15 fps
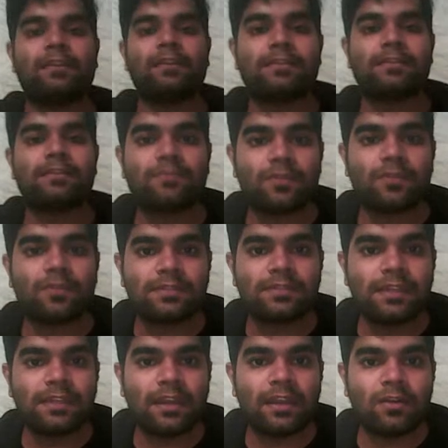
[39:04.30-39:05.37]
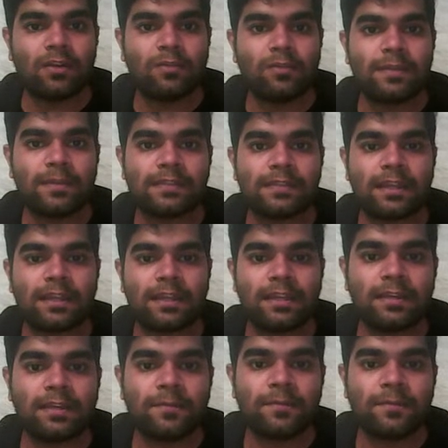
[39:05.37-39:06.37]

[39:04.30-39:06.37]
this was the endnote basically.